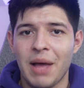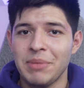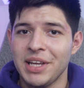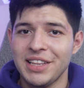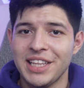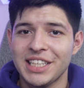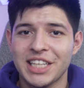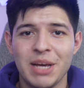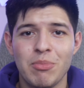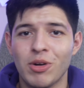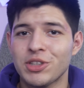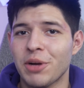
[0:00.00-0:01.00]
I mean, these
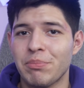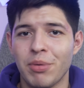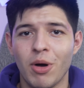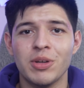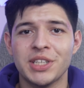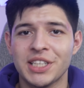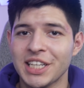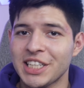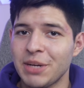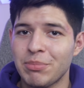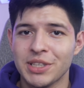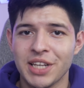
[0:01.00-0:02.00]
keyboards are both
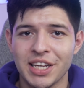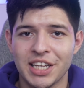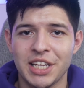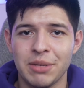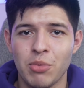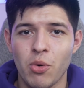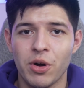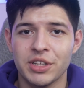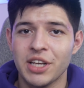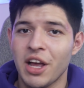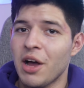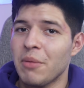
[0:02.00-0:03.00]
60% keyboards,